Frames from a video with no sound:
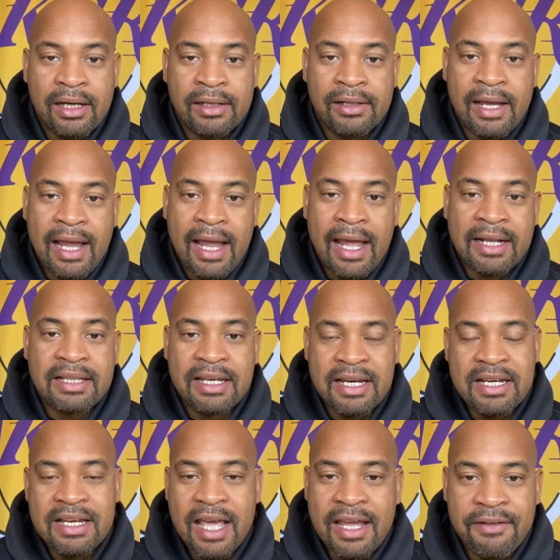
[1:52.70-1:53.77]
Anthony
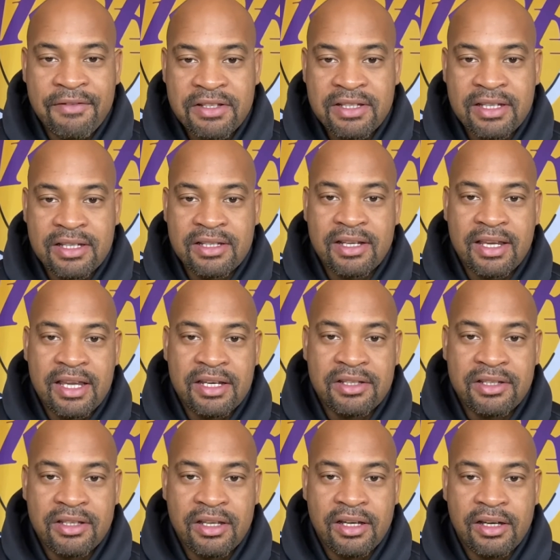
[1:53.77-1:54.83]
Davises
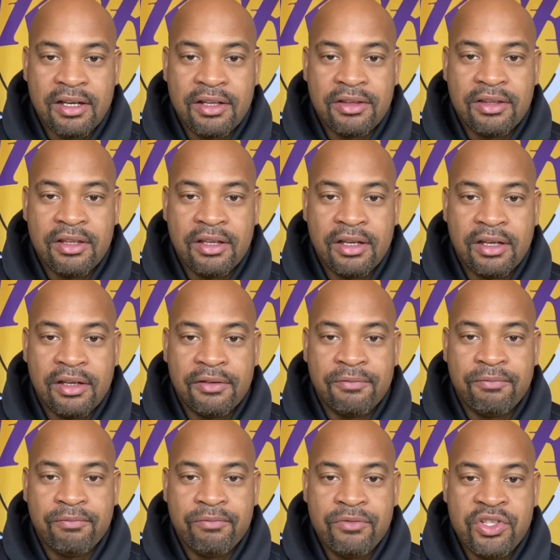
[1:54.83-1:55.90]
against the
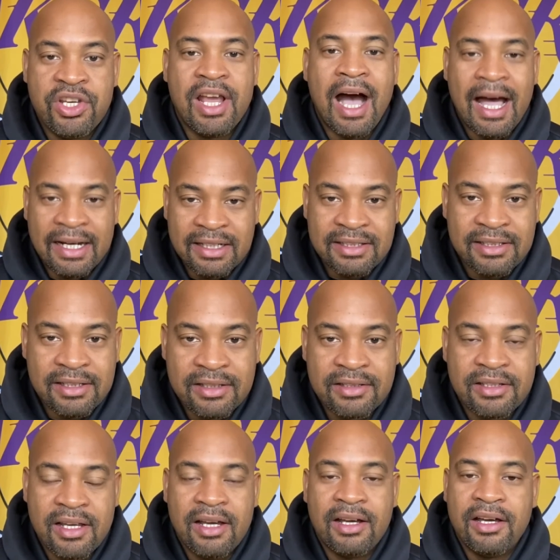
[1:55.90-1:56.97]
Giannis's.